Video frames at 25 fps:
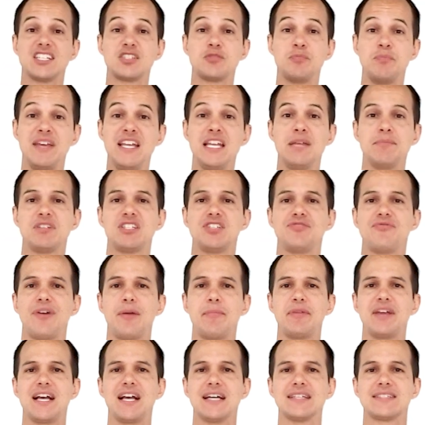raw
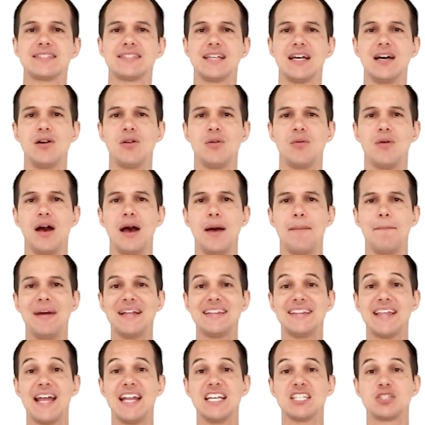materials that must be
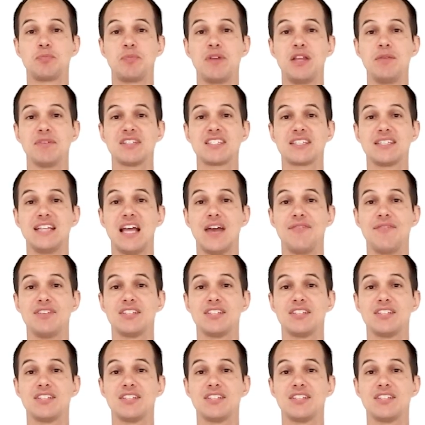correctly selected,